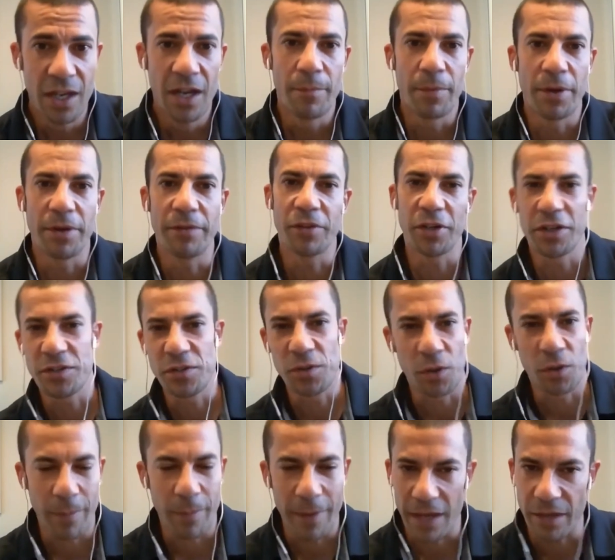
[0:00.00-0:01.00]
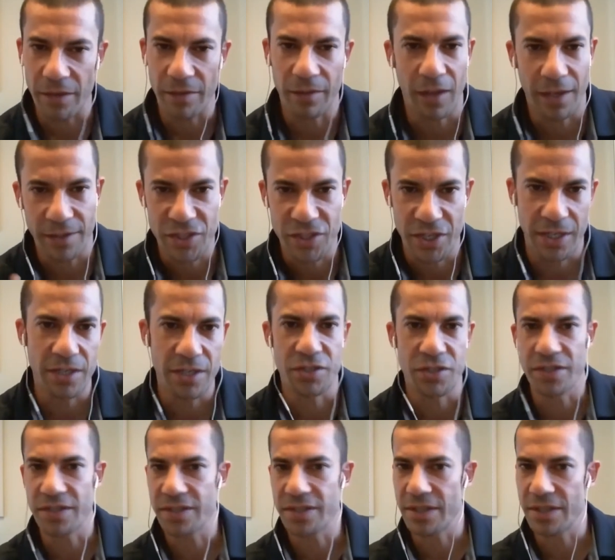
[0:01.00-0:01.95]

But if you're going to talk about like challenges,